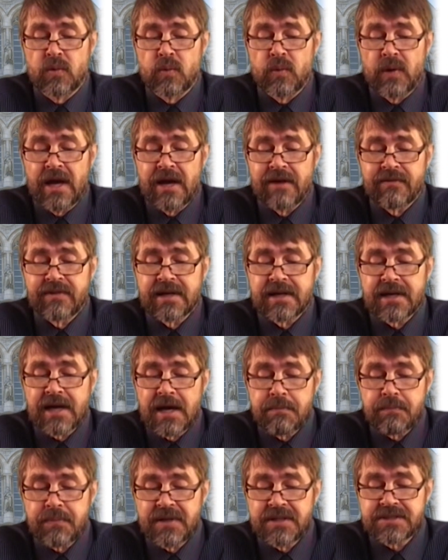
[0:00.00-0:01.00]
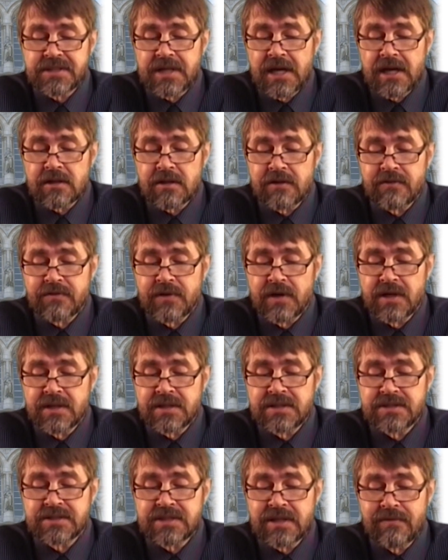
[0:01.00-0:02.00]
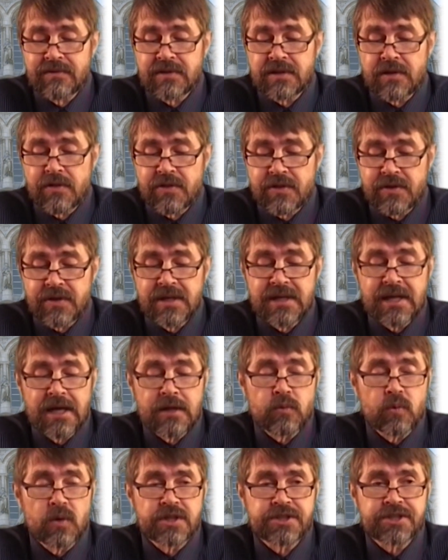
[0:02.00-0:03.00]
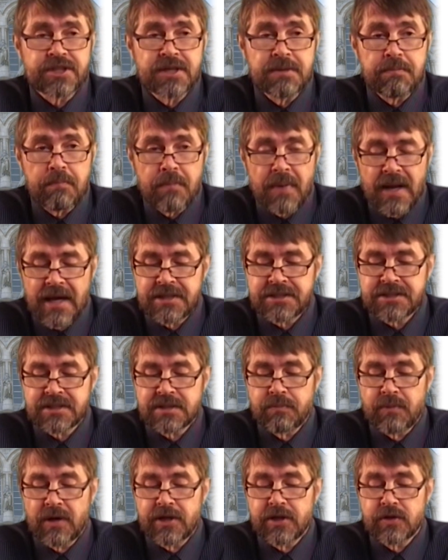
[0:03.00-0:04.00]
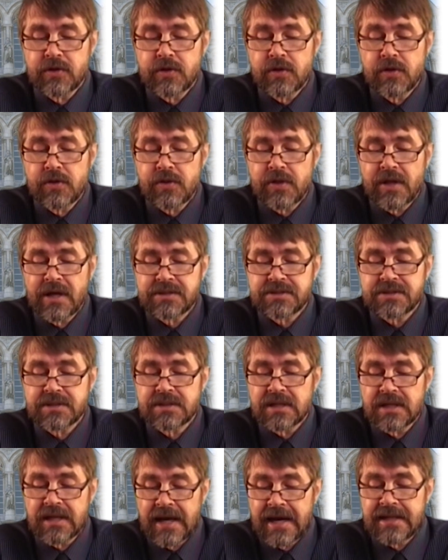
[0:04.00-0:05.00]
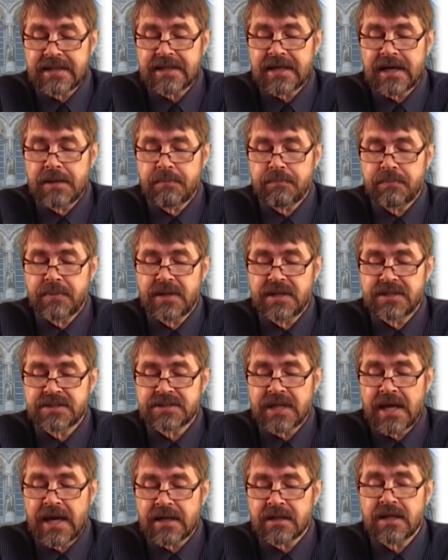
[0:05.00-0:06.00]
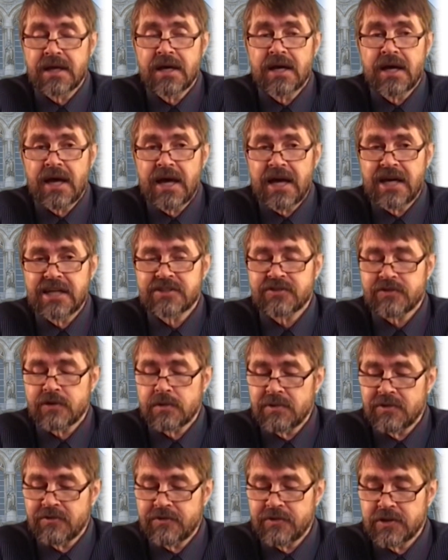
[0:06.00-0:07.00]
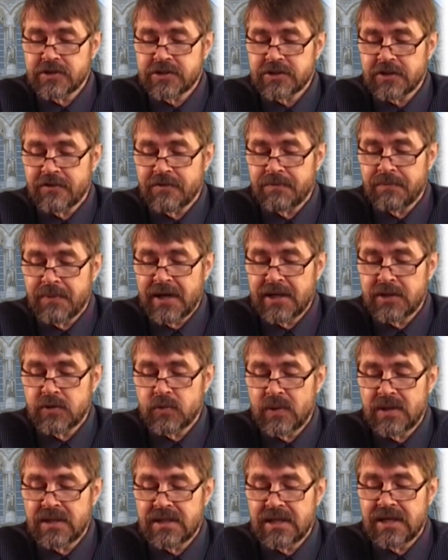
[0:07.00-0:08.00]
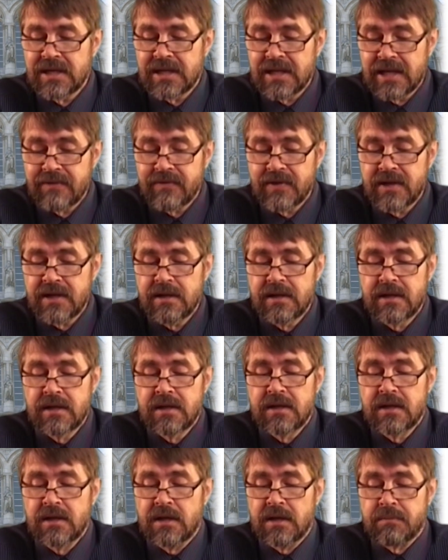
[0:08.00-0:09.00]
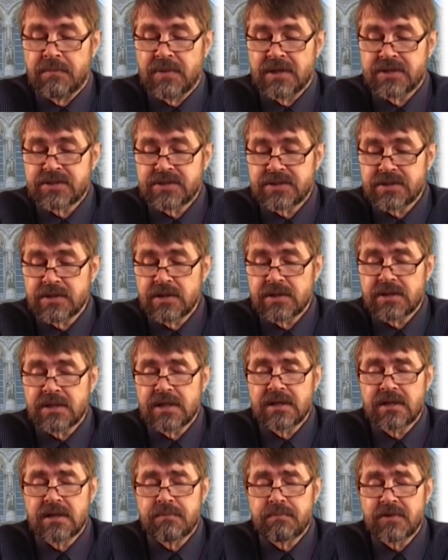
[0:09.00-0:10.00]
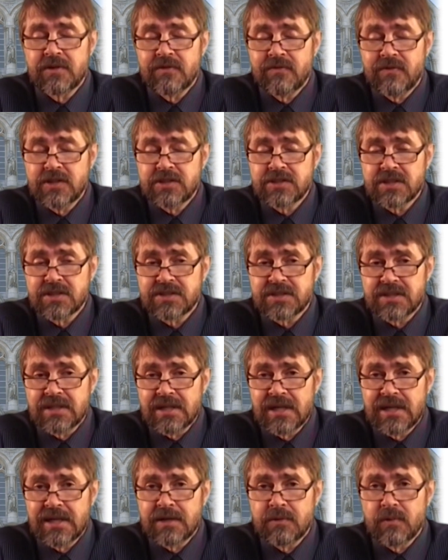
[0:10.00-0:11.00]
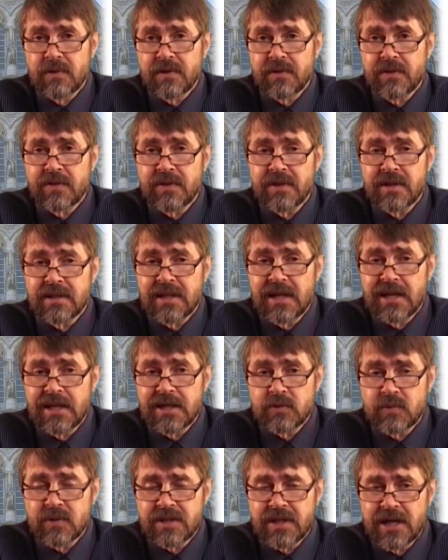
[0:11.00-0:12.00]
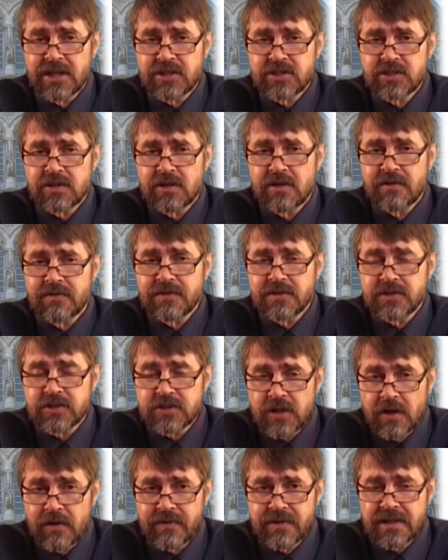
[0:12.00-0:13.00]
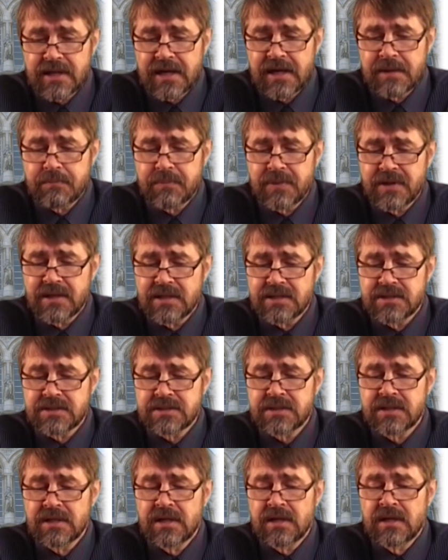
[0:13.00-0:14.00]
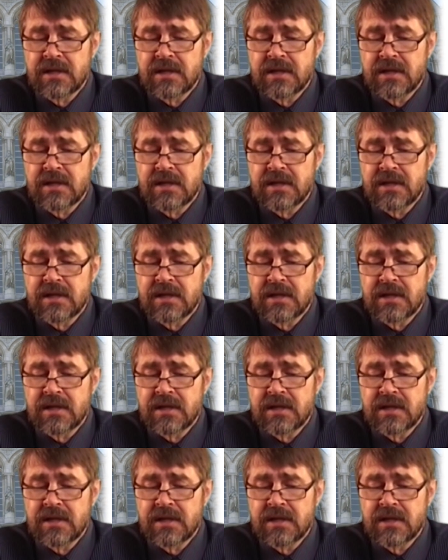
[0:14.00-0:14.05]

we have the Companies Act of 1973 that was replaced by the 2008 Companies Act as from the 1st of May 2011, but certain provisions dealing with the liquidation of insolvent companies